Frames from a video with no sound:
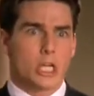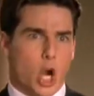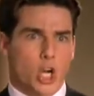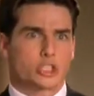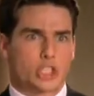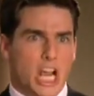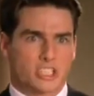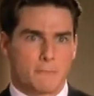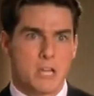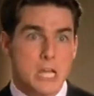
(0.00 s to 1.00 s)
Colonel
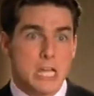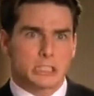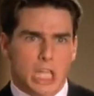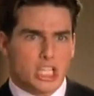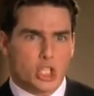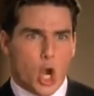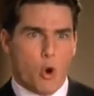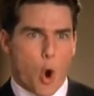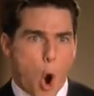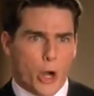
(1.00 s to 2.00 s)
Jessup, did
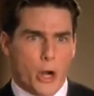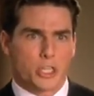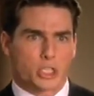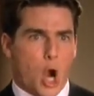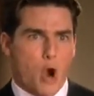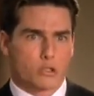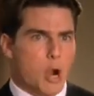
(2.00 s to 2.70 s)
you order the code